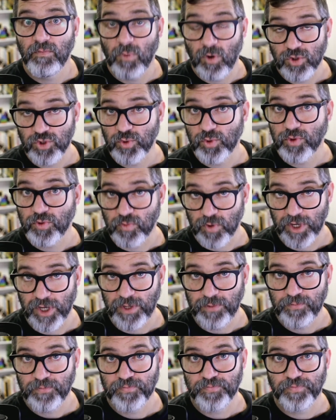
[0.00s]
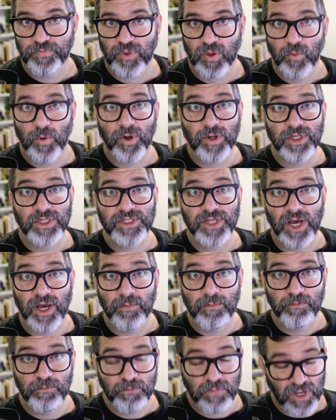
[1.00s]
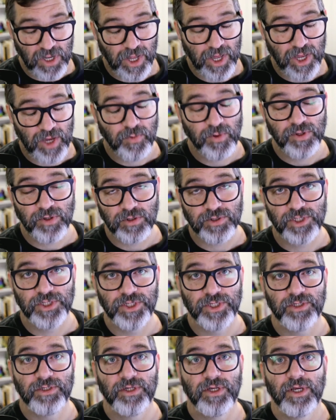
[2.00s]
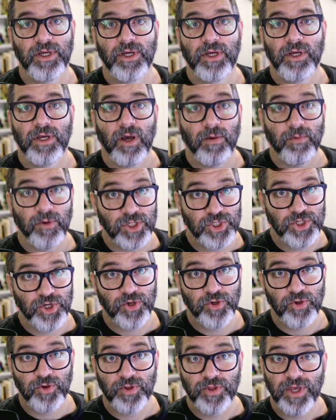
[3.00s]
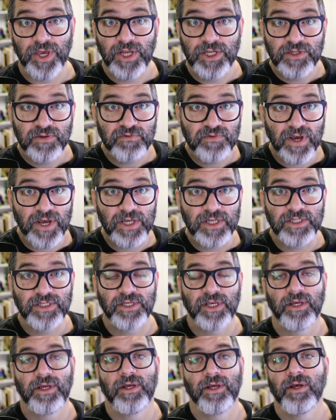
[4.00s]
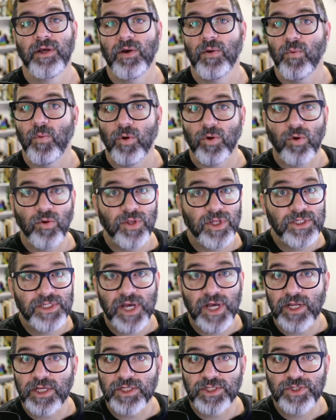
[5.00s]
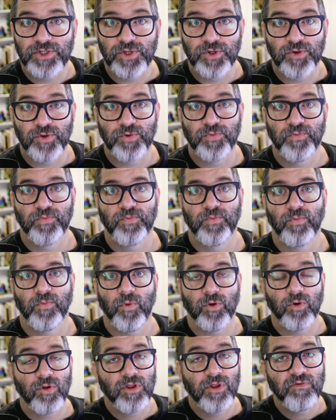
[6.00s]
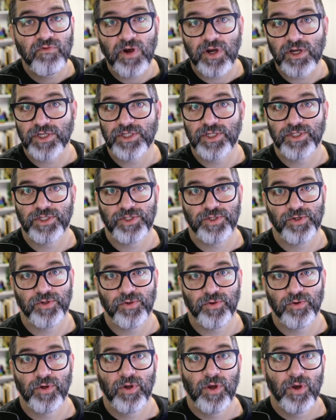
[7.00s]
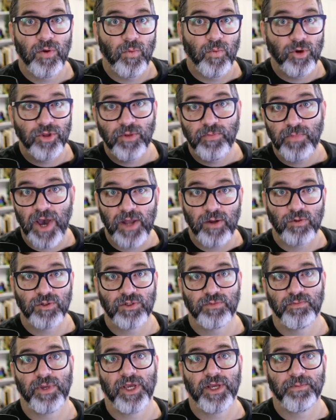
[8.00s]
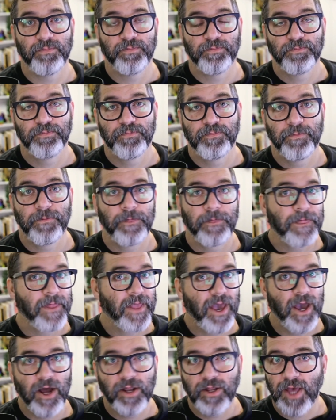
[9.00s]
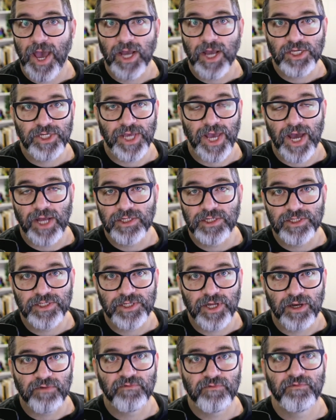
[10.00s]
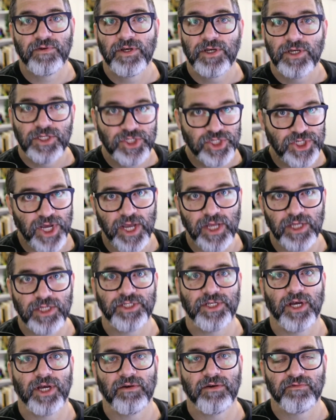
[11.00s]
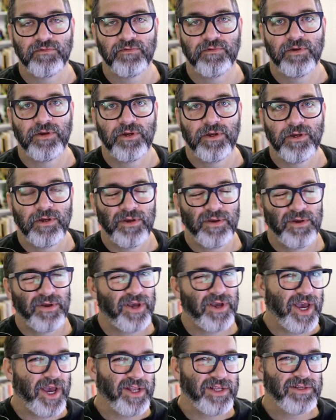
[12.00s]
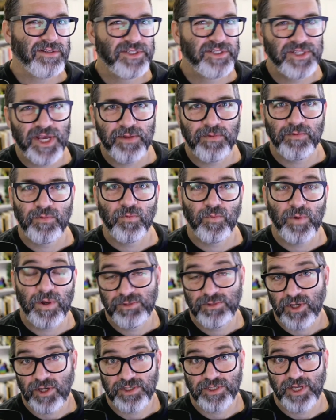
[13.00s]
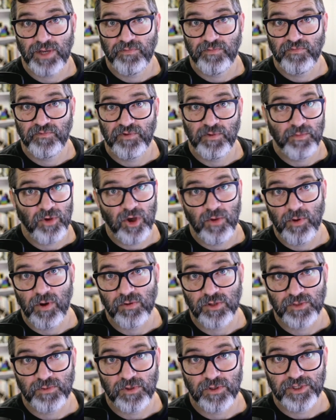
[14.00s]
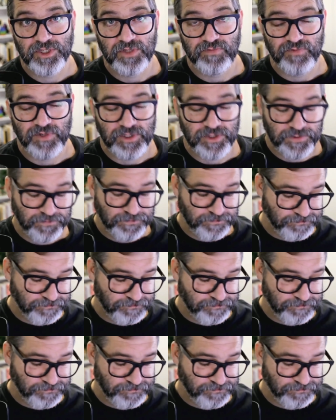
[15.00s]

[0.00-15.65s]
module 3, we're going to start playing with Oxygen. I'm going to show you the interface, what all the settings do, what all the functions do, what the panels mean, how to actually add stuff, change stuff, and set websites up for mobile responsiveness.